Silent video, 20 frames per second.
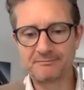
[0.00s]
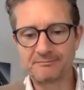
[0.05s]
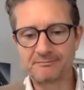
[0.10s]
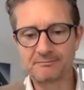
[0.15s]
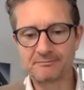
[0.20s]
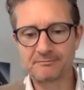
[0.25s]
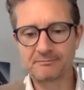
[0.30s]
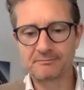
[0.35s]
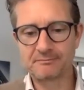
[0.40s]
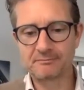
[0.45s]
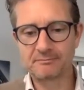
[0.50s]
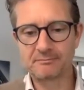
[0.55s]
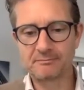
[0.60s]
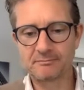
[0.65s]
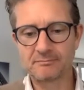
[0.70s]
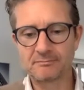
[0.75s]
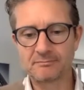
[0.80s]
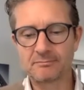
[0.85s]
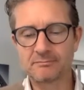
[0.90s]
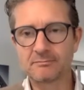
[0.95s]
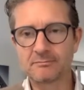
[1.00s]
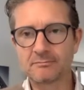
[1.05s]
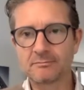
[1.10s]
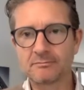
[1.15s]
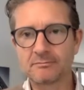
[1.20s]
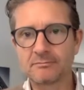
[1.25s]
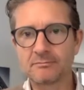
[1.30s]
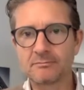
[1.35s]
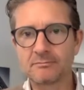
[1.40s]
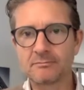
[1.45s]

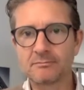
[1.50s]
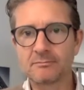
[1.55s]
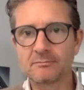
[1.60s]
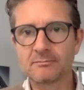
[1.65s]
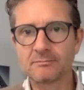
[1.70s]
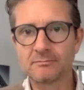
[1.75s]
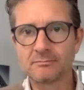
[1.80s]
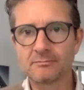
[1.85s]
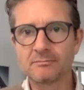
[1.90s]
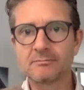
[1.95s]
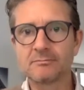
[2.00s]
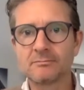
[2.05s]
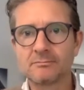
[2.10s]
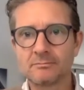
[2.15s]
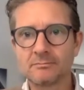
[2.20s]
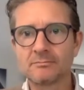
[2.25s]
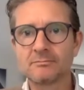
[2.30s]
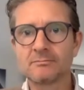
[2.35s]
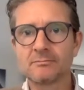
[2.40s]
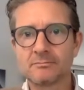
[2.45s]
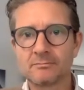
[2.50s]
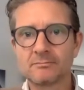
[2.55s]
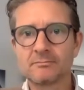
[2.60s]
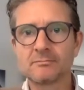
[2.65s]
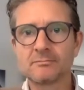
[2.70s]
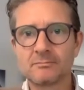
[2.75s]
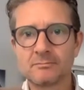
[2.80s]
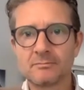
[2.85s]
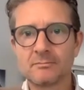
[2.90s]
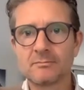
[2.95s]

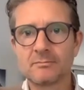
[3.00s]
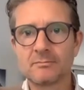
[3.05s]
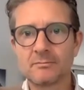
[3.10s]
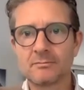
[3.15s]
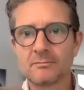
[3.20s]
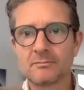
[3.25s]
(silent)